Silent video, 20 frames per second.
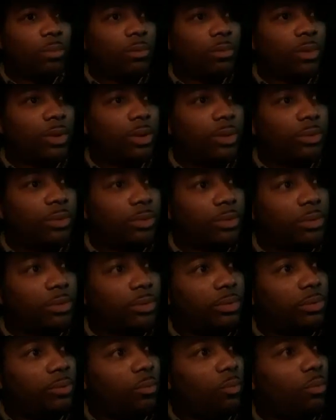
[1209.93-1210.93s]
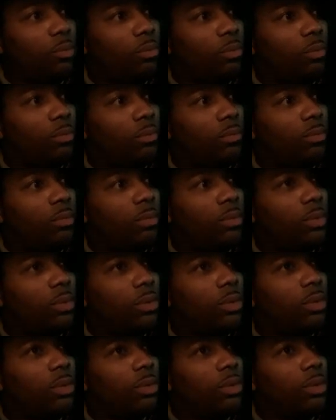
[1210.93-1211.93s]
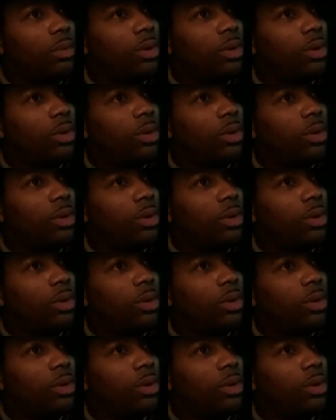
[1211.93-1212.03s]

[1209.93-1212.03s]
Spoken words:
No one is speaking in this clip.